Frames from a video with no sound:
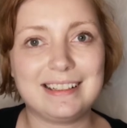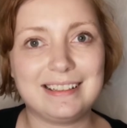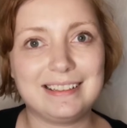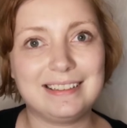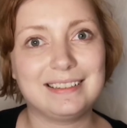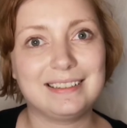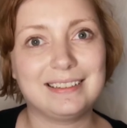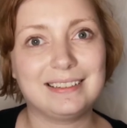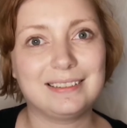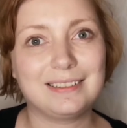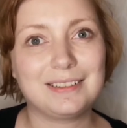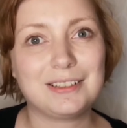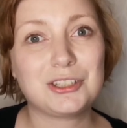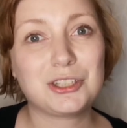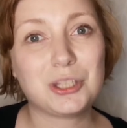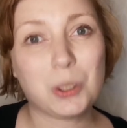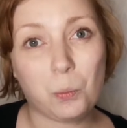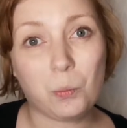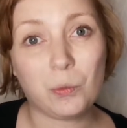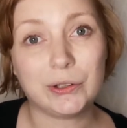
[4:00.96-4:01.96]
in
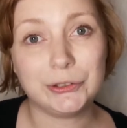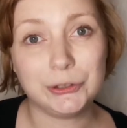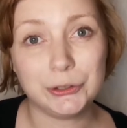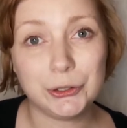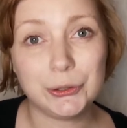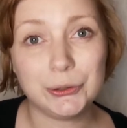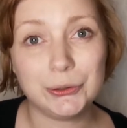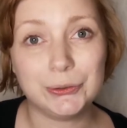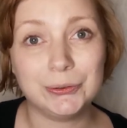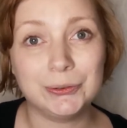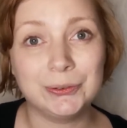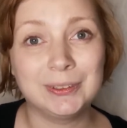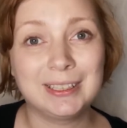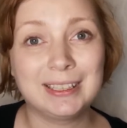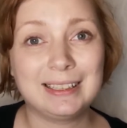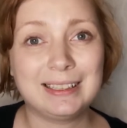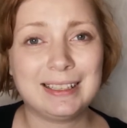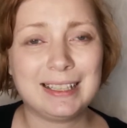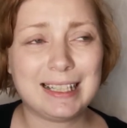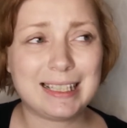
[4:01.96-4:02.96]
someone new,
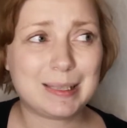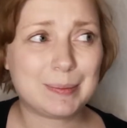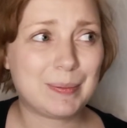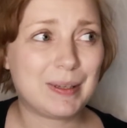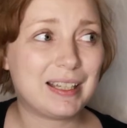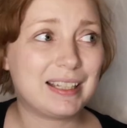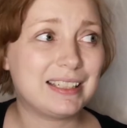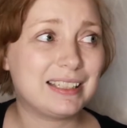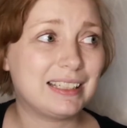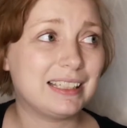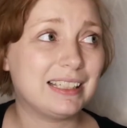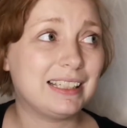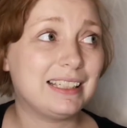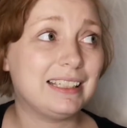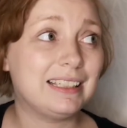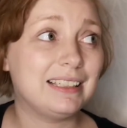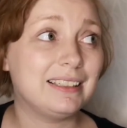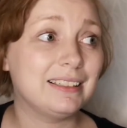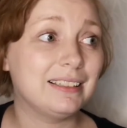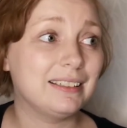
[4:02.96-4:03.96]

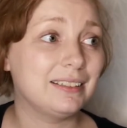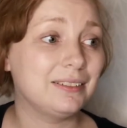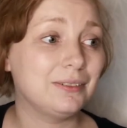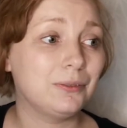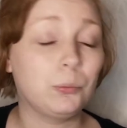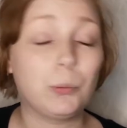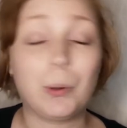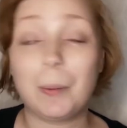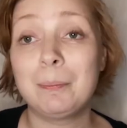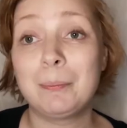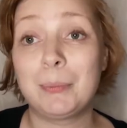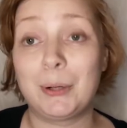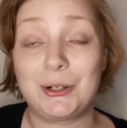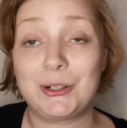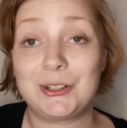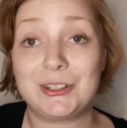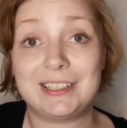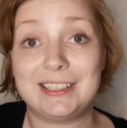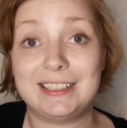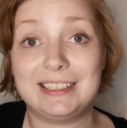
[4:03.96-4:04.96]
especially one
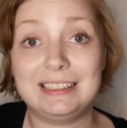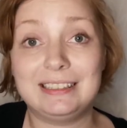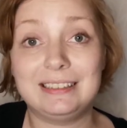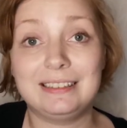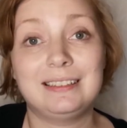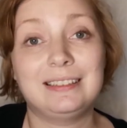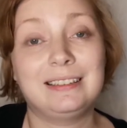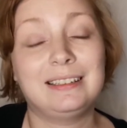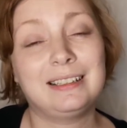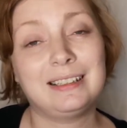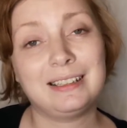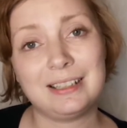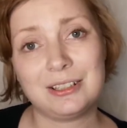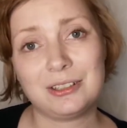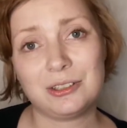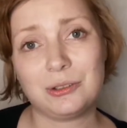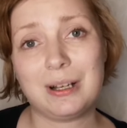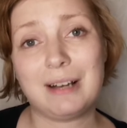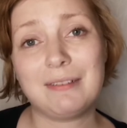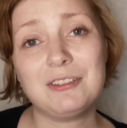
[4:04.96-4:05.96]
person.
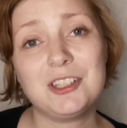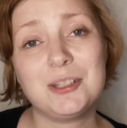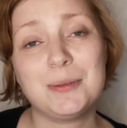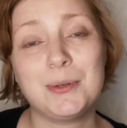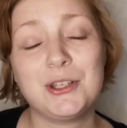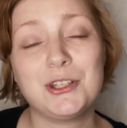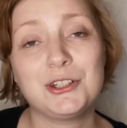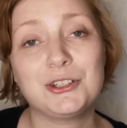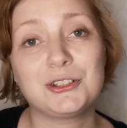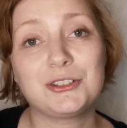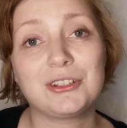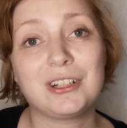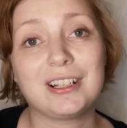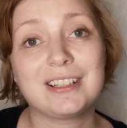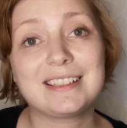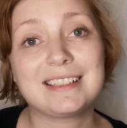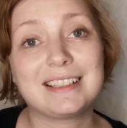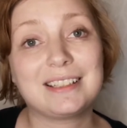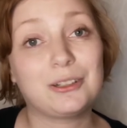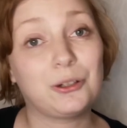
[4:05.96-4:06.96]
So having to put your
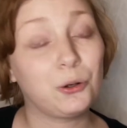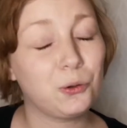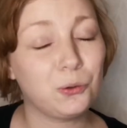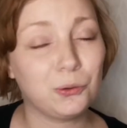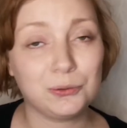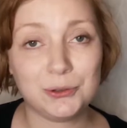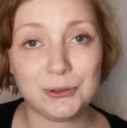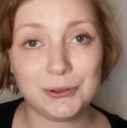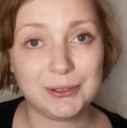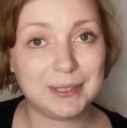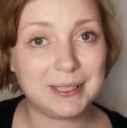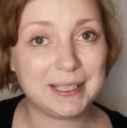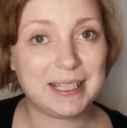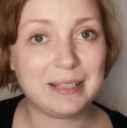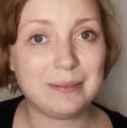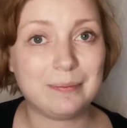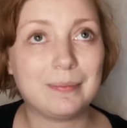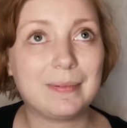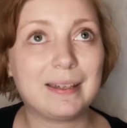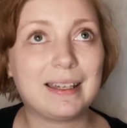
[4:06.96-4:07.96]
trust in a whole new
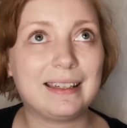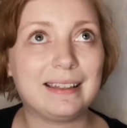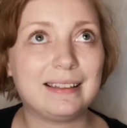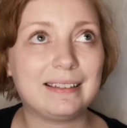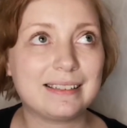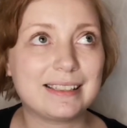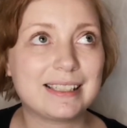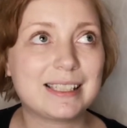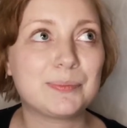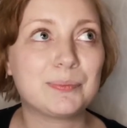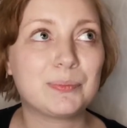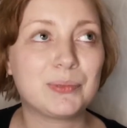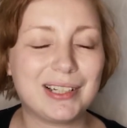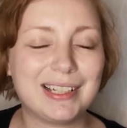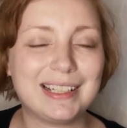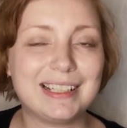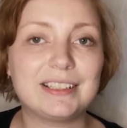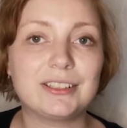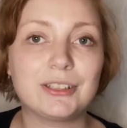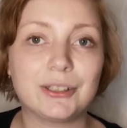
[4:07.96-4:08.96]
team, it's
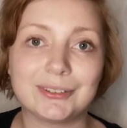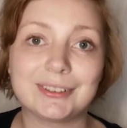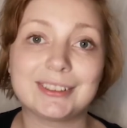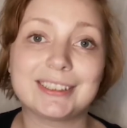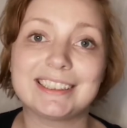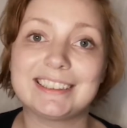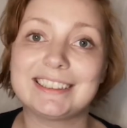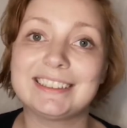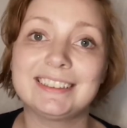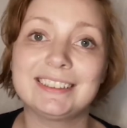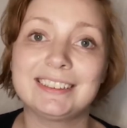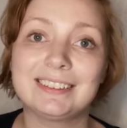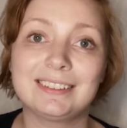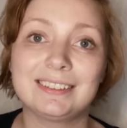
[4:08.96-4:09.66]
pretty daunting.